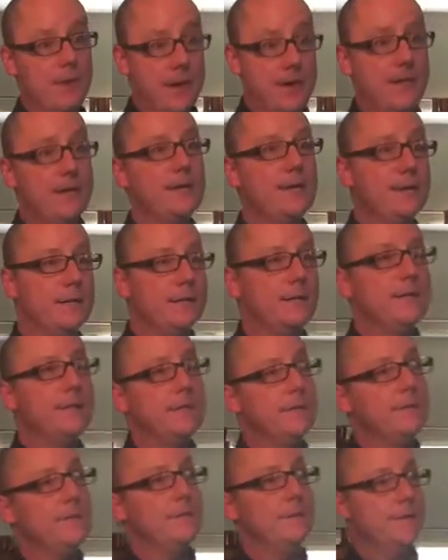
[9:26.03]
right?
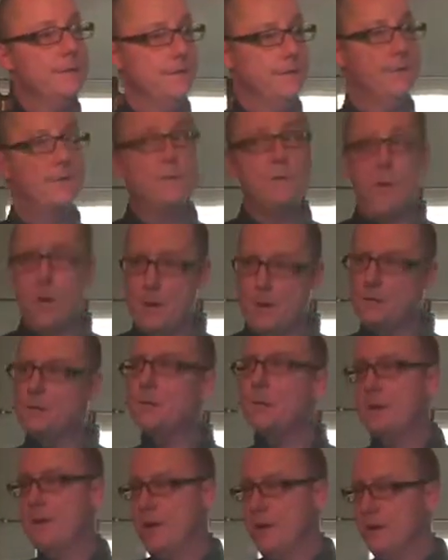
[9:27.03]

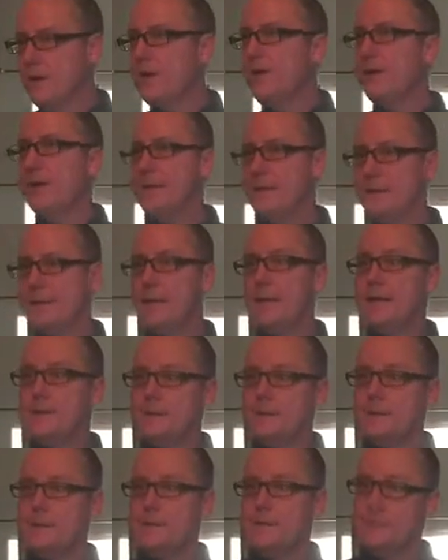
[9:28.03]
Do we all agree on
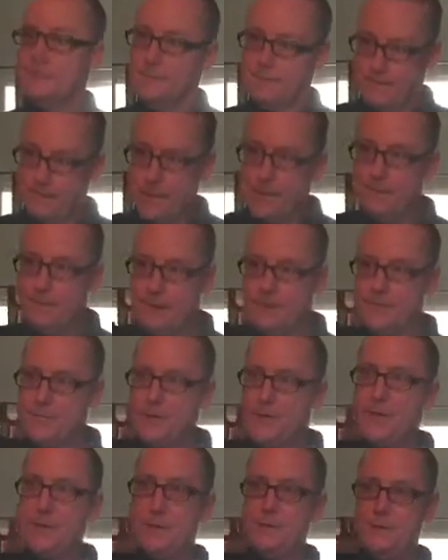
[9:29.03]
that? Right? Raise
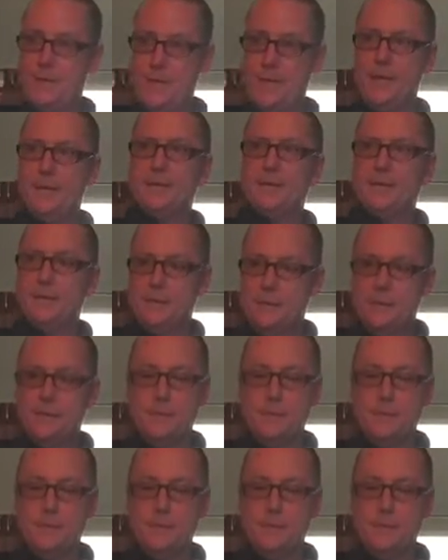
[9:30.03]
your hand. Yes?